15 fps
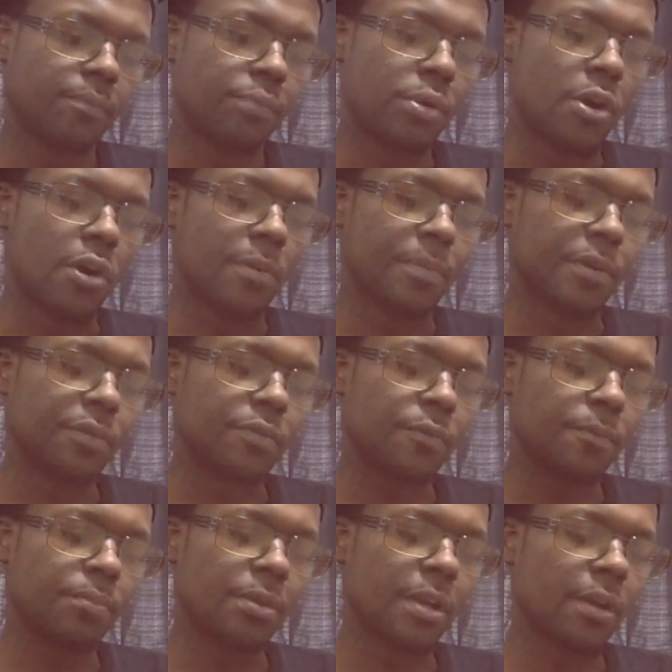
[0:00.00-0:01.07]
Pardon me, you know,
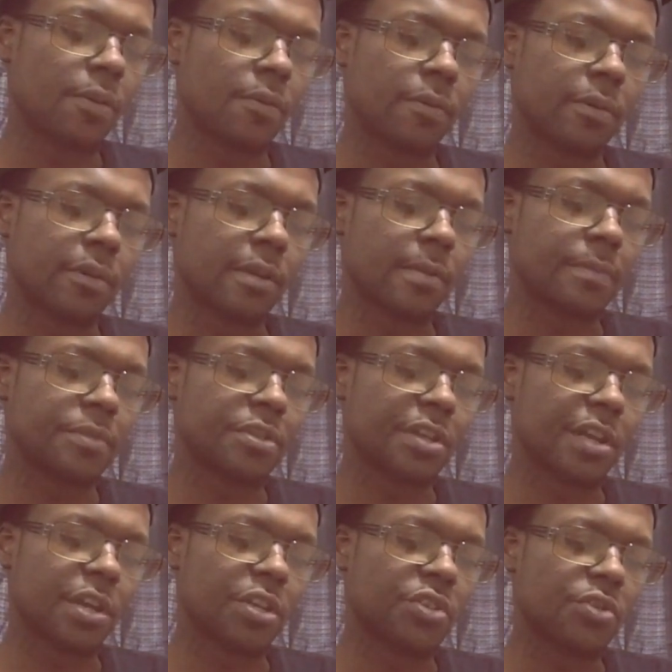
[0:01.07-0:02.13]
blank on, you know what I'm
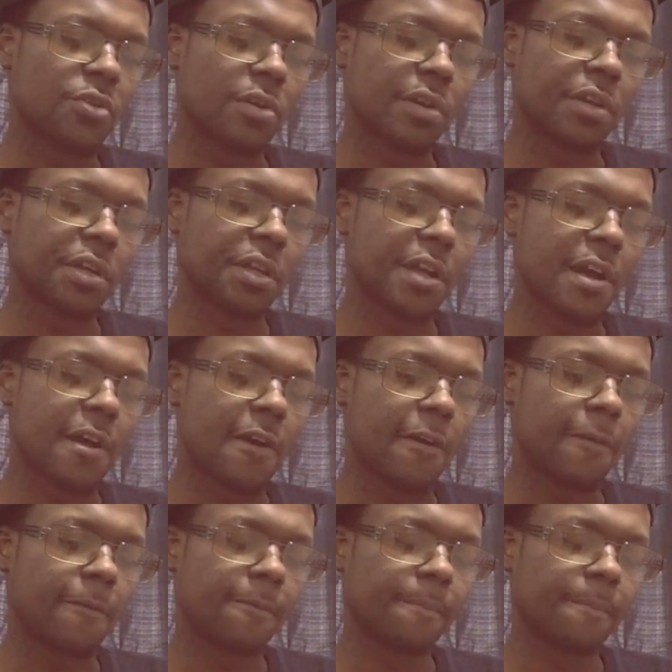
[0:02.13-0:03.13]
saying, talking to y'all.